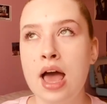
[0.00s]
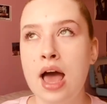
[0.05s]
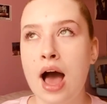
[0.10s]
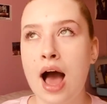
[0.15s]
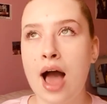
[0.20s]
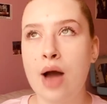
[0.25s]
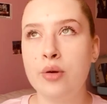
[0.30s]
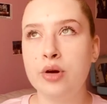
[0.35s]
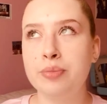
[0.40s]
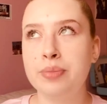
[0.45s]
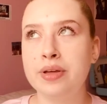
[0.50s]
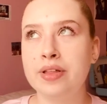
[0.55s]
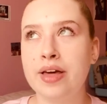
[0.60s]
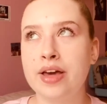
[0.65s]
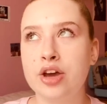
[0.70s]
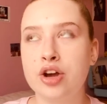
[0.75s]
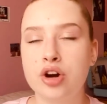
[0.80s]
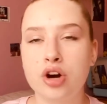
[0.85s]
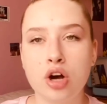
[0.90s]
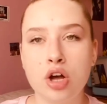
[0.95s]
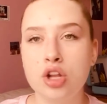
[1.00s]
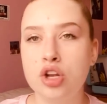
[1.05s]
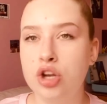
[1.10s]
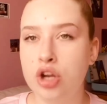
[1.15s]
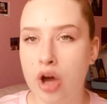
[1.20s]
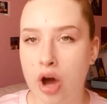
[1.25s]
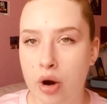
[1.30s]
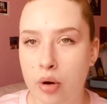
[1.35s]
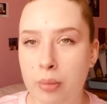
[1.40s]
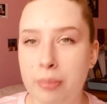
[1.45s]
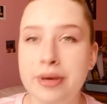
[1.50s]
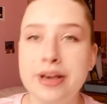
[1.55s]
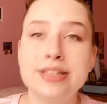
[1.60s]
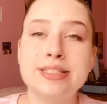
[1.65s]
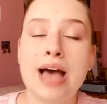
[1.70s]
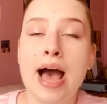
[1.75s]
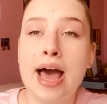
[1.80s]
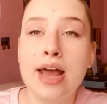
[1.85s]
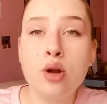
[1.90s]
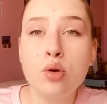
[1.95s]
I would be like, girl, no, because
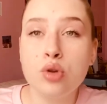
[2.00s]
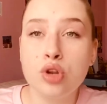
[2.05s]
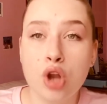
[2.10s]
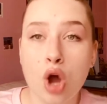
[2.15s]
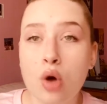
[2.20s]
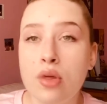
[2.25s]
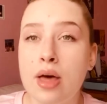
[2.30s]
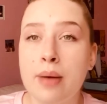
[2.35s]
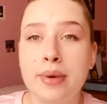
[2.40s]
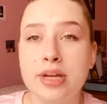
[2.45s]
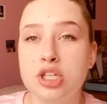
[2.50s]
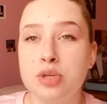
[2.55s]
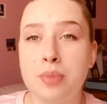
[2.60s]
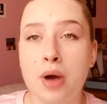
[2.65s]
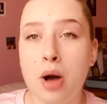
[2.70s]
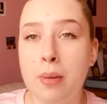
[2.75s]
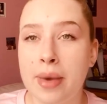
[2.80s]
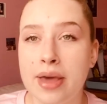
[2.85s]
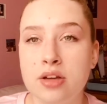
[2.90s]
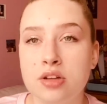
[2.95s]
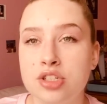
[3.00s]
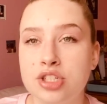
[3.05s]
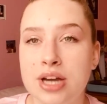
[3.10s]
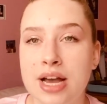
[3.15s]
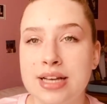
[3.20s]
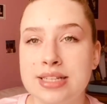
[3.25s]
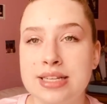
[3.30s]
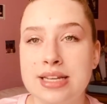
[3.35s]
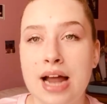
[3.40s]
I don't know that much about Michael Jackson.